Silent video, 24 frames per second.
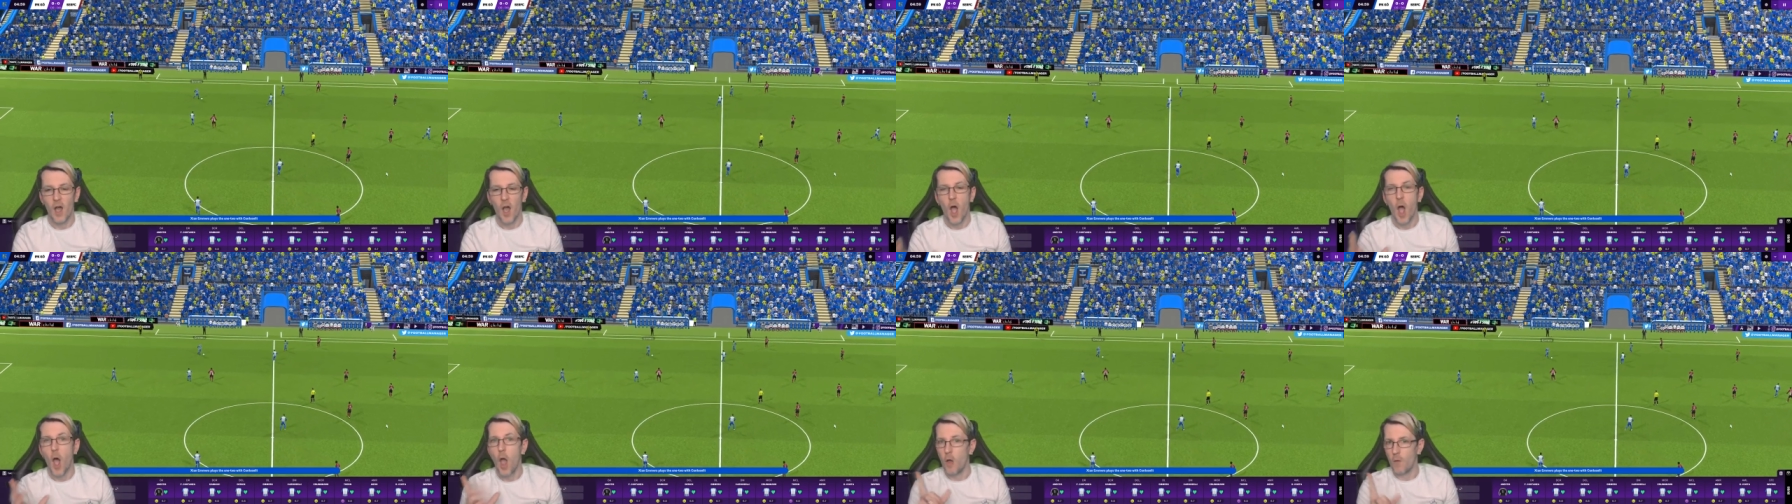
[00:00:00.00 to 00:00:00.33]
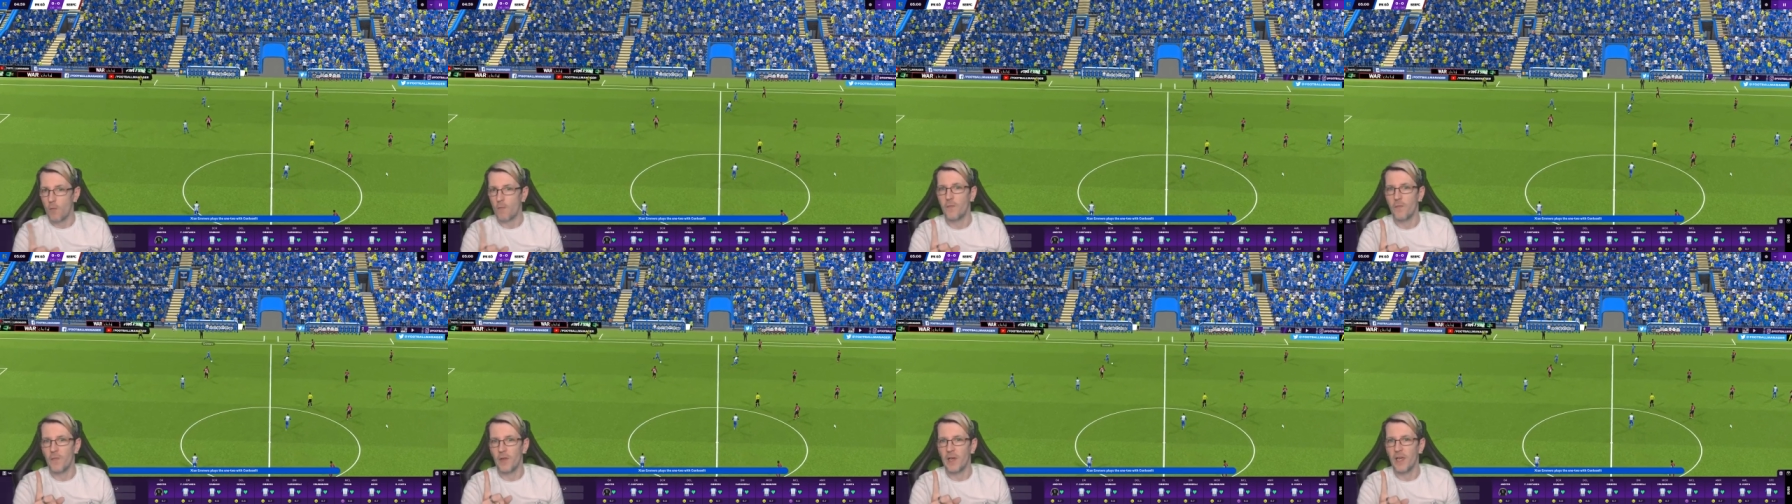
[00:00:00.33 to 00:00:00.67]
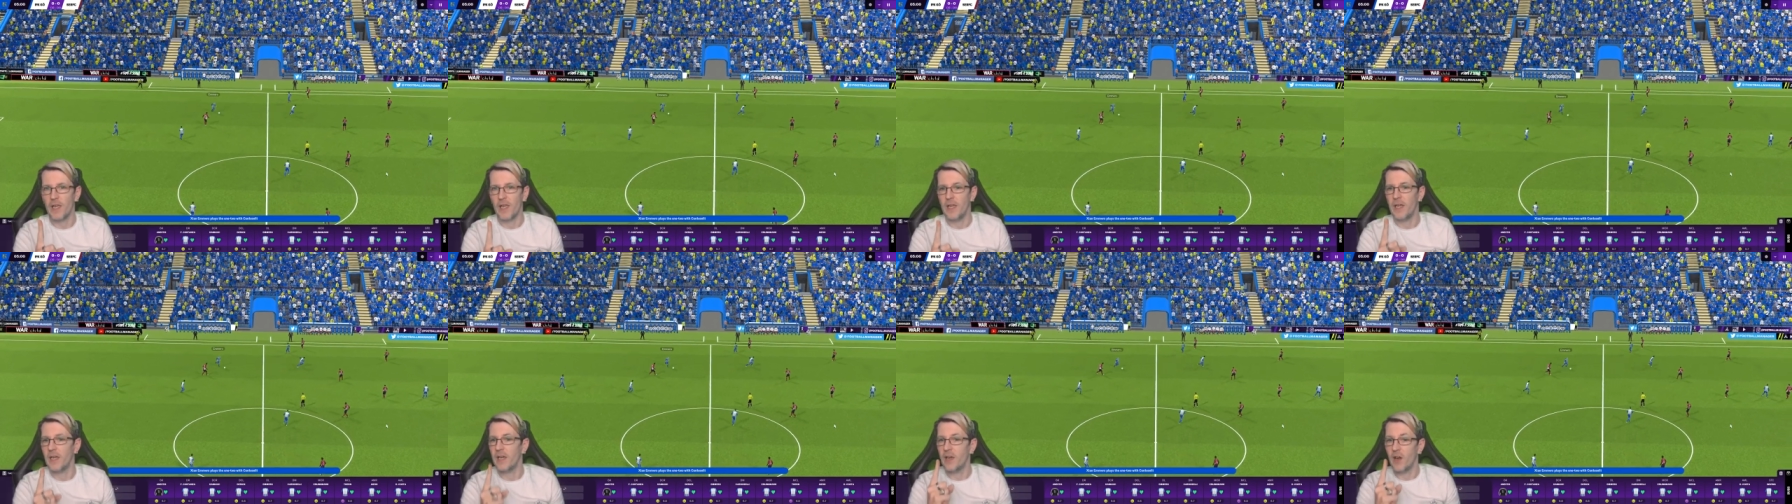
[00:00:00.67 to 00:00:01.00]

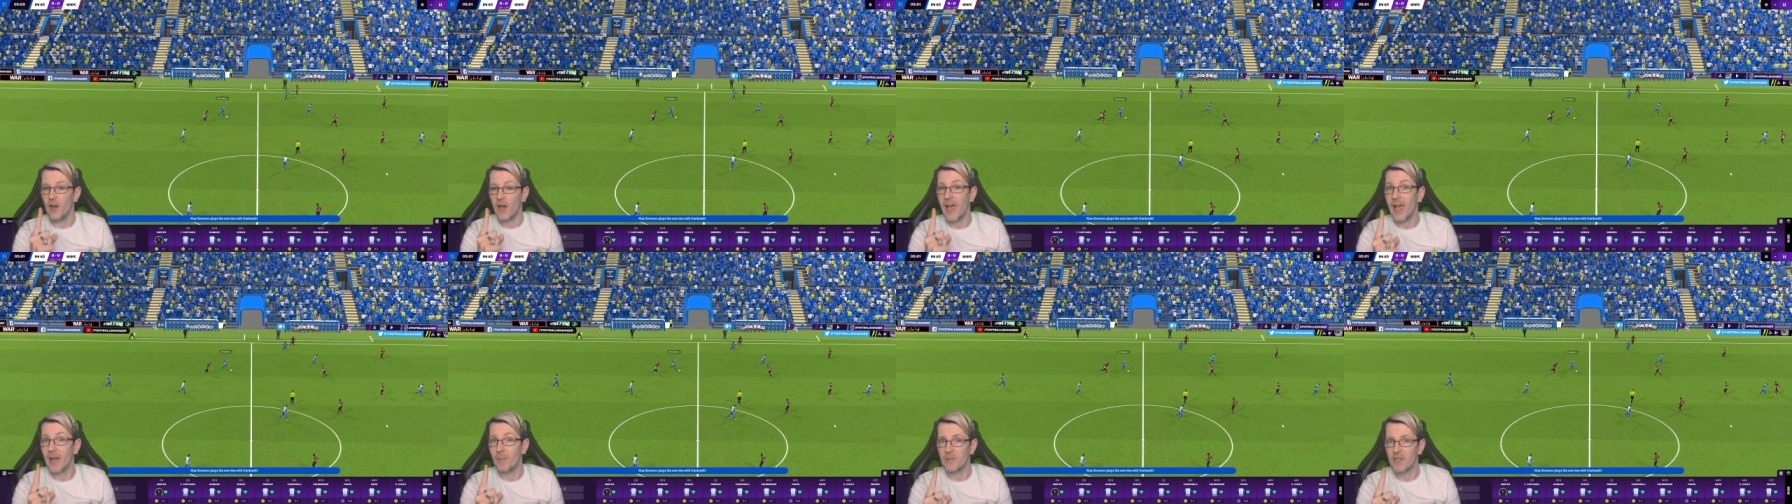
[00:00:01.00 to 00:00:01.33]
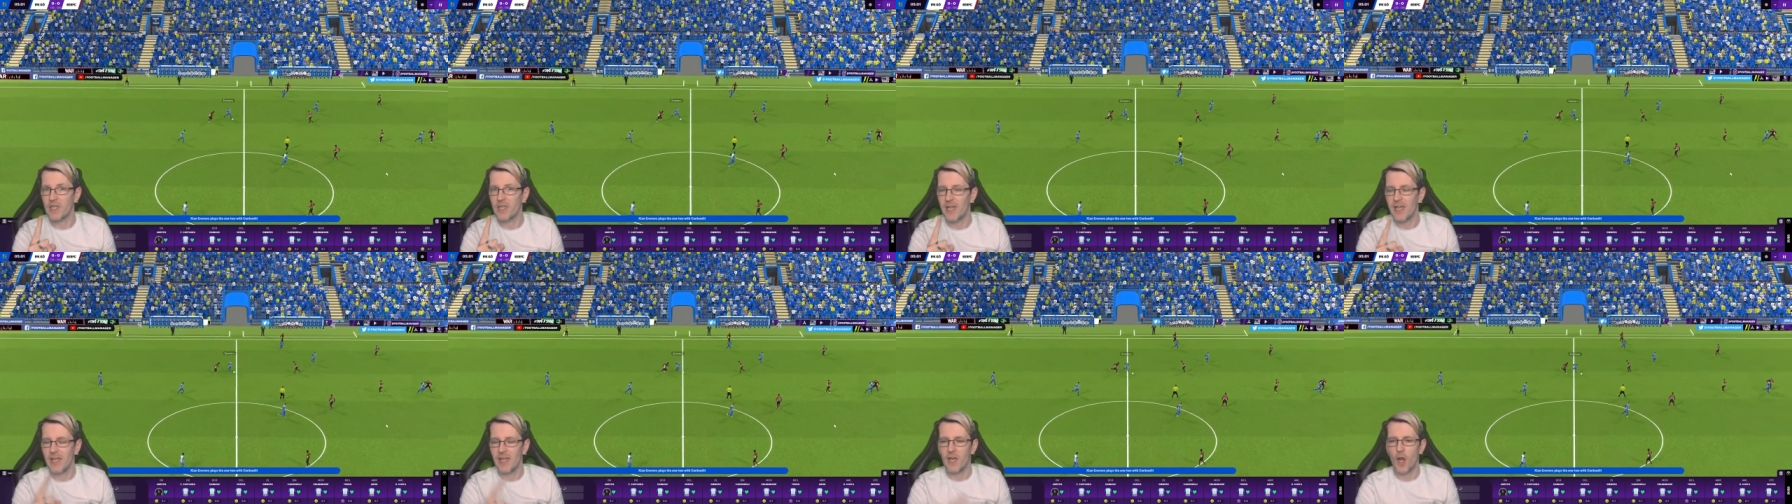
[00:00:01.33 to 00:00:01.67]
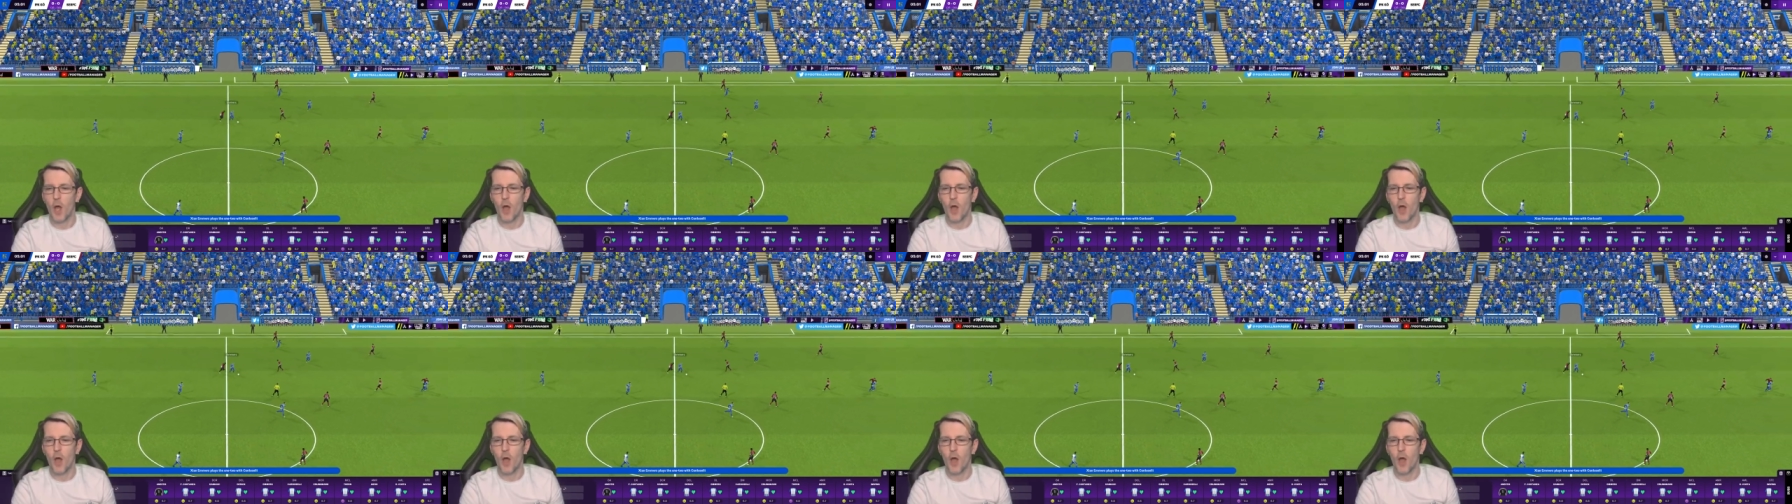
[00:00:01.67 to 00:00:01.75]
Hopefully. And I am saying